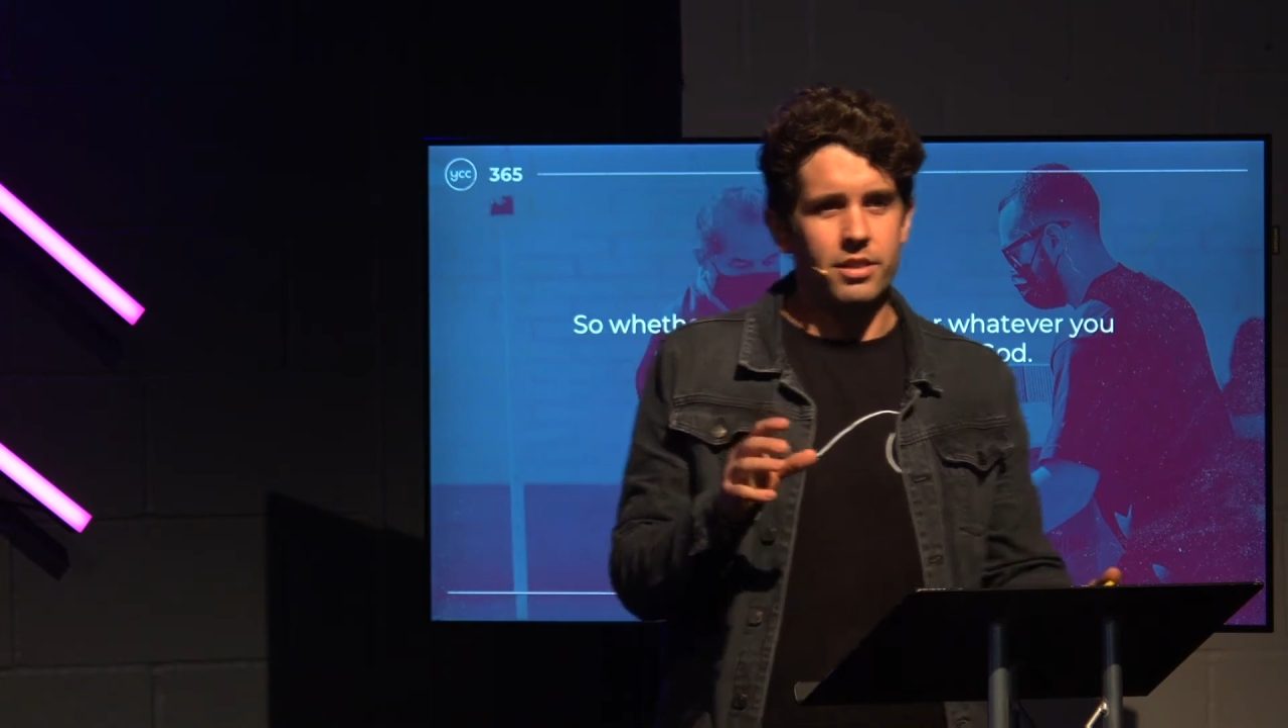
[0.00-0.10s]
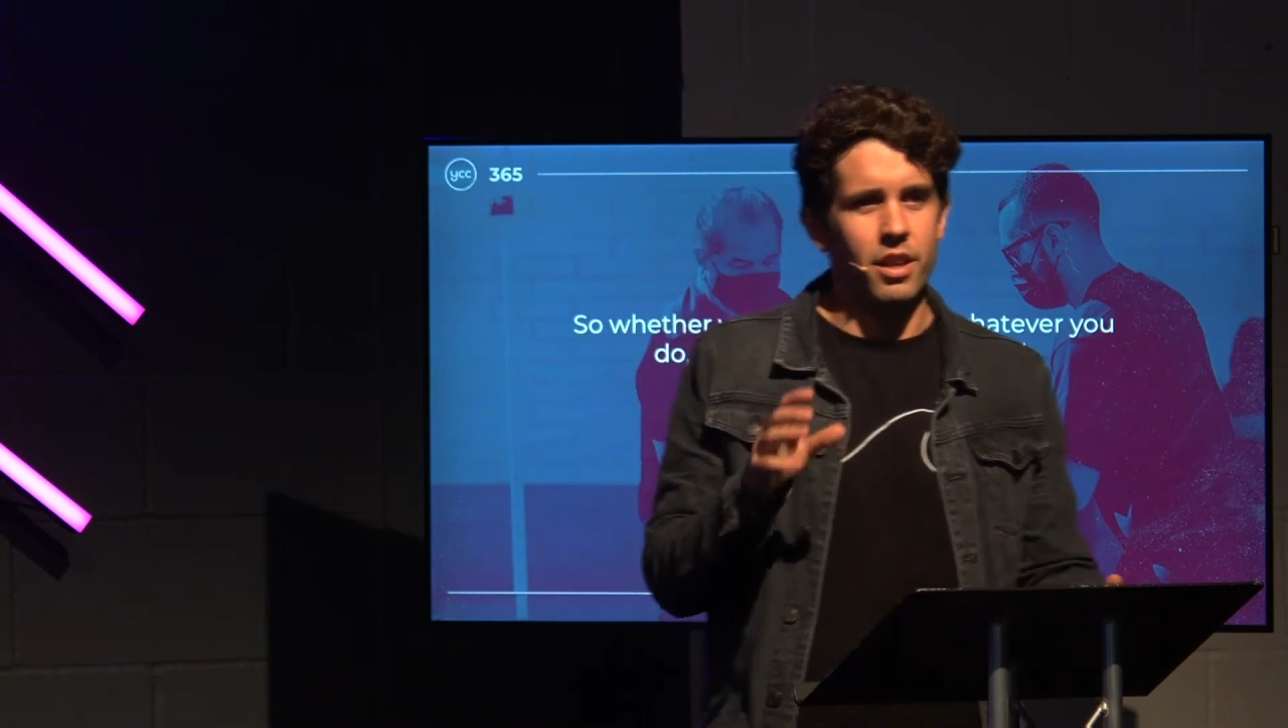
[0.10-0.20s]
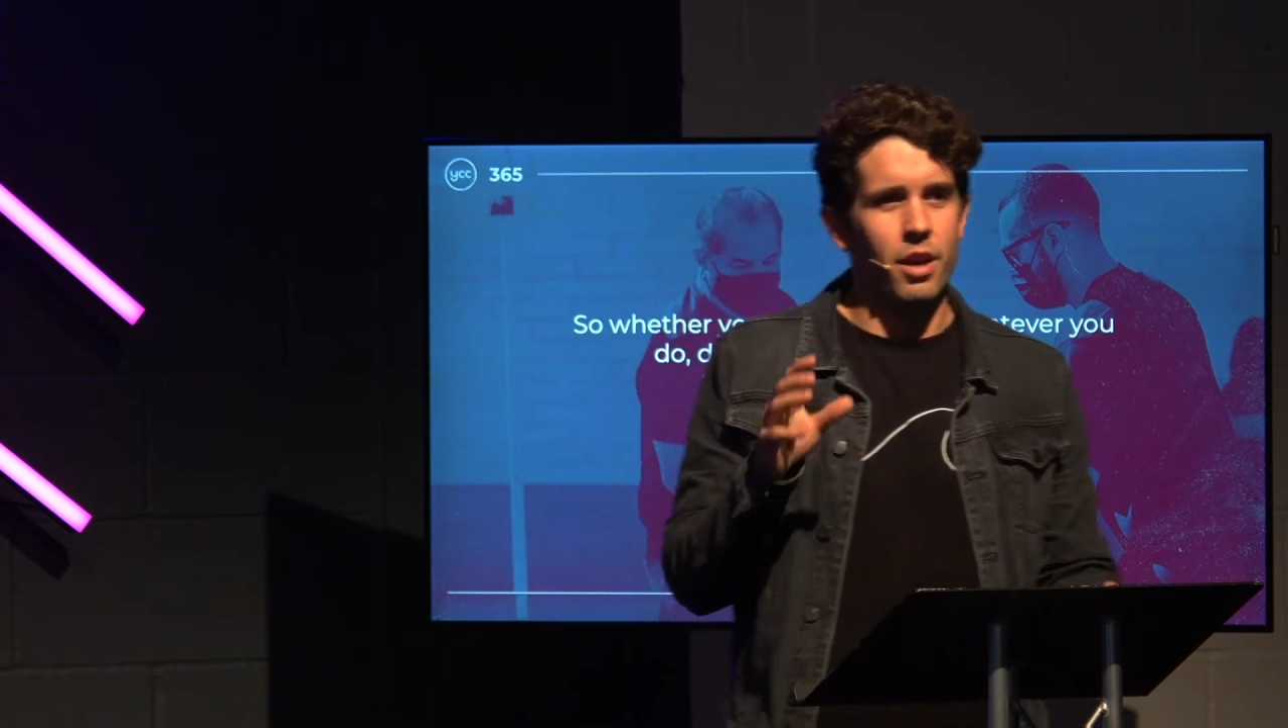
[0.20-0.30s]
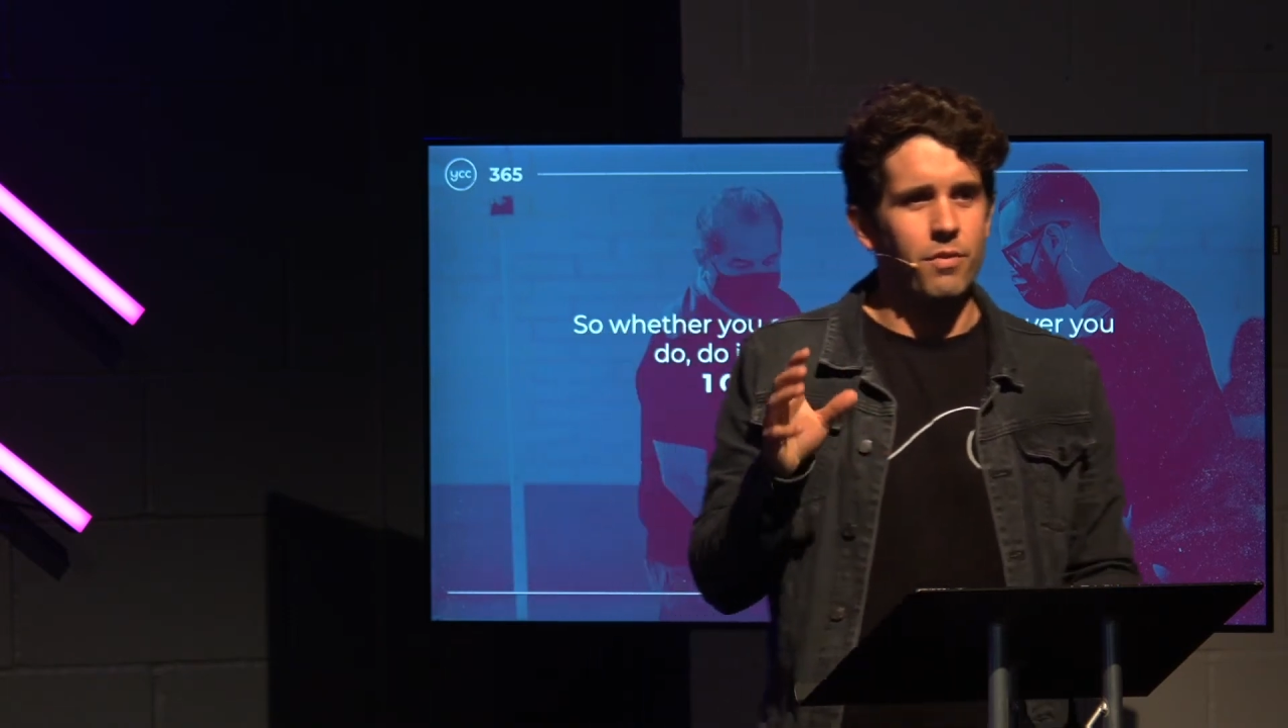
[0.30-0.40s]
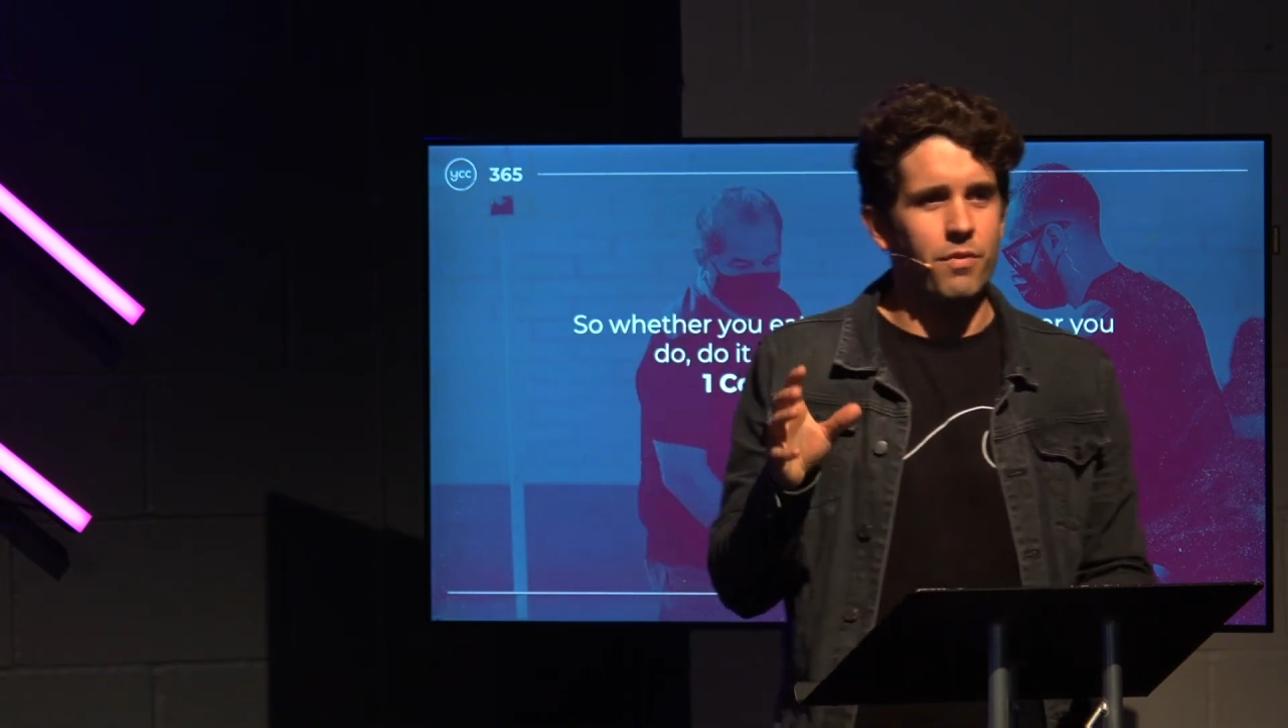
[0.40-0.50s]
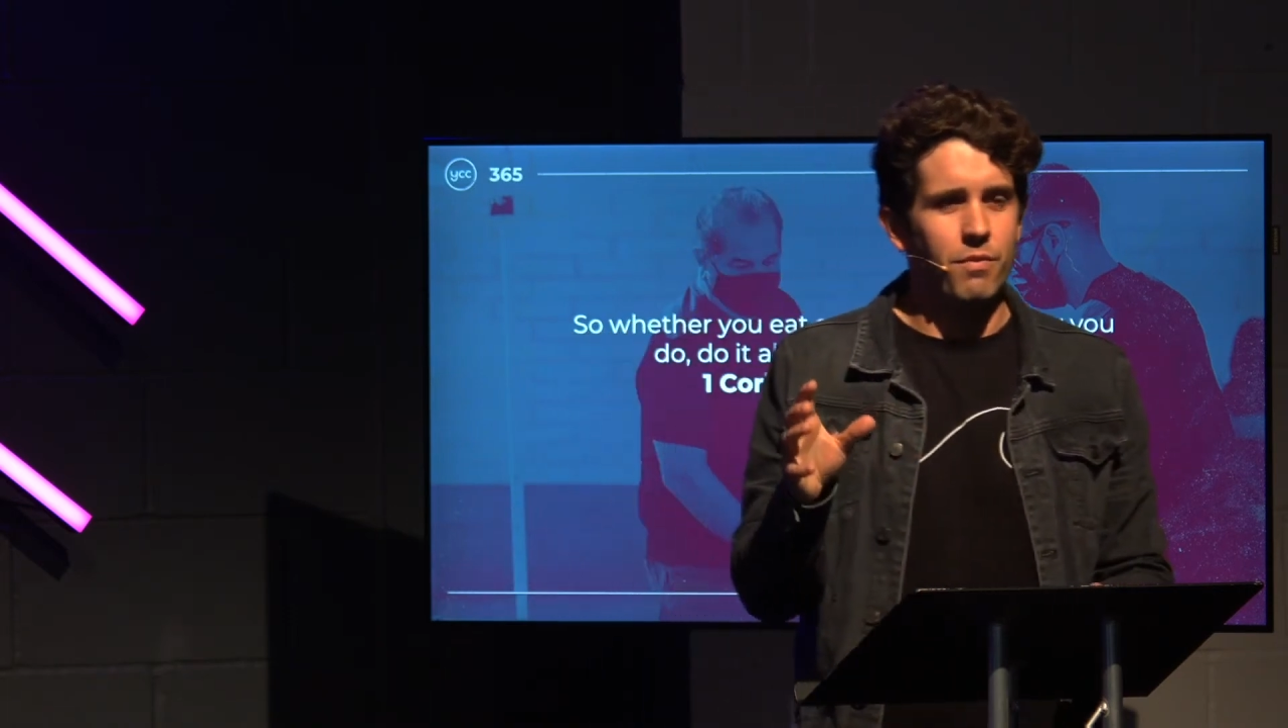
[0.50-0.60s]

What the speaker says: and her